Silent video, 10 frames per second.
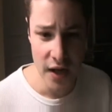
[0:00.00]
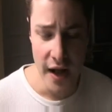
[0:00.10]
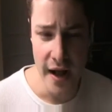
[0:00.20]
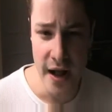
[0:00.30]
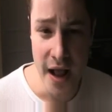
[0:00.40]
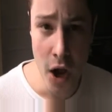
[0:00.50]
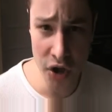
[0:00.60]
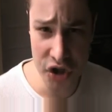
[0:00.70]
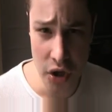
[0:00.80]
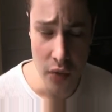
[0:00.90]

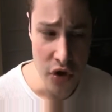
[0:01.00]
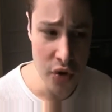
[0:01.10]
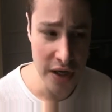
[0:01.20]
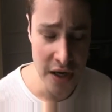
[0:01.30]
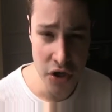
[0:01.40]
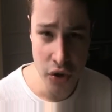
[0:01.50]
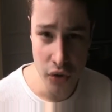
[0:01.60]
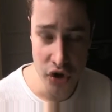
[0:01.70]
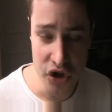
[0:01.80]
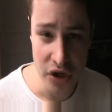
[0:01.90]
Also, you can't
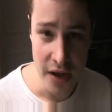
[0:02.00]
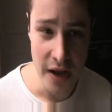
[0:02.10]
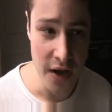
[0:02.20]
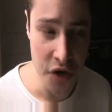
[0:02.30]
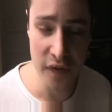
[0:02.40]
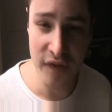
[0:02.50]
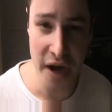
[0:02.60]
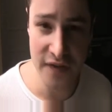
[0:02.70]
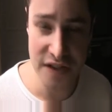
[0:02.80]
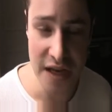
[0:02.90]
use your five
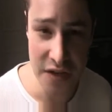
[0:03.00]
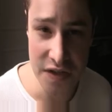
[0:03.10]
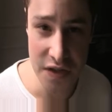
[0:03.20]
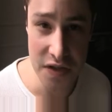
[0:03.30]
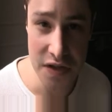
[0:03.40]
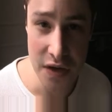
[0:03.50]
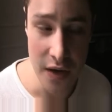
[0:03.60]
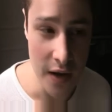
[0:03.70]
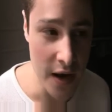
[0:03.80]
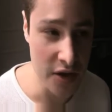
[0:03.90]
senses
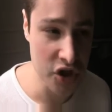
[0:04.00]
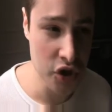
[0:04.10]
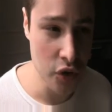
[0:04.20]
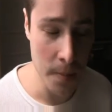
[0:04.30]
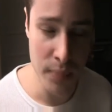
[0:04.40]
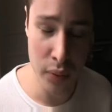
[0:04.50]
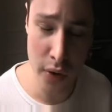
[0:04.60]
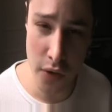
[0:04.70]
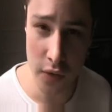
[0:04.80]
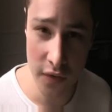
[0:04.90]
to
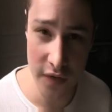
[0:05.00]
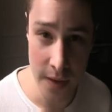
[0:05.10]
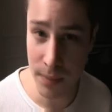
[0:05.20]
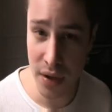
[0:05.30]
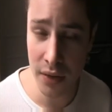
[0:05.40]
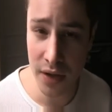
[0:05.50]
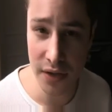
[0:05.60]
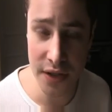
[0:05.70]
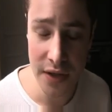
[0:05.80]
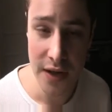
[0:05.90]
prove
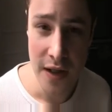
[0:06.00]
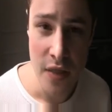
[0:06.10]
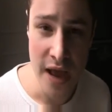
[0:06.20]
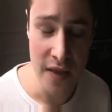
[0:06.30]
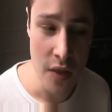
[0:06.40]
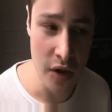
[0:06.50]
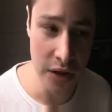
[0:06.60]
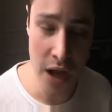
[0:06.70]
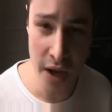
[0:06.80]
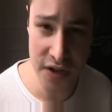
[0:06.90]
empirically that the
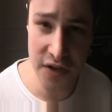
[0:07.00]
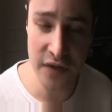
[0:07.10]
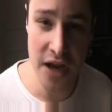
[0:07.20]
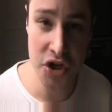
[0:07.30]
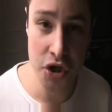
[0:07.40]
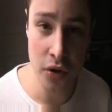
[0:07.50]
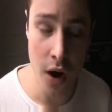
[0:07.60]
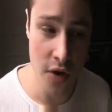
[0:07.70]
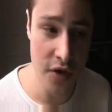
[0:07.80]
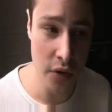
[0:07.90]
laws of nature
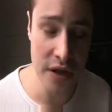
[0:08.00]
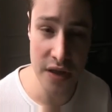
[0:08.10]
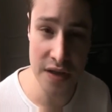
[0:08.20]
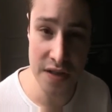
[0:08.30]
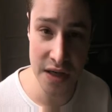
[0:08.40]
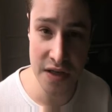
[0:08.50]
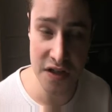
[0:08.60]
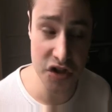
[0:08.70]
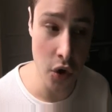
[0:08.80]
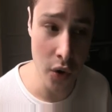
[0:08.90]
are the only things that
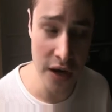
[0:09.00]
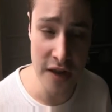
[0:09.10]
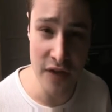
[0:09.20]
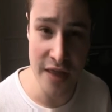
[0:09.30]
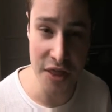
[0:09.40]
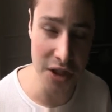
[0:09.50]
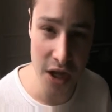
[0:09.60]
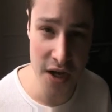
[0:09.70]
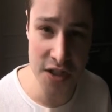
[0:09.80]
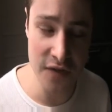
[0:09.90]
exist, or even that the
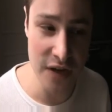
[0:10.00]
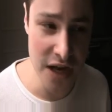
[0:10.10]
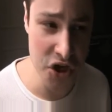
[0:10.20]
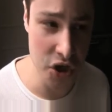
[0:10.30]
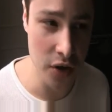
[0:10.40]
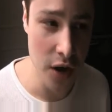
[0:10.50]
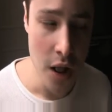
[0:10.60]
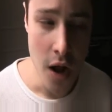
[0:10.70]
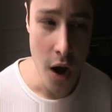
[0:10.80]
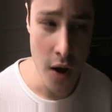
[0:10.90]
laws of nature
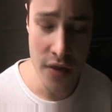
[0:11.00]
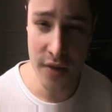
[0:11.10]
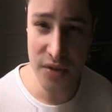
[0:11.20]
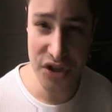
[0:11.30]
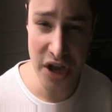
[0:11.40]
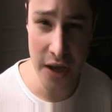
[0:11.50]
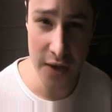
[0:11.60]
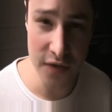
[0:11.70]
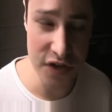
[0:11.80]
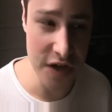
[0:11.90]
are
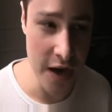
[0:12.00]
themselves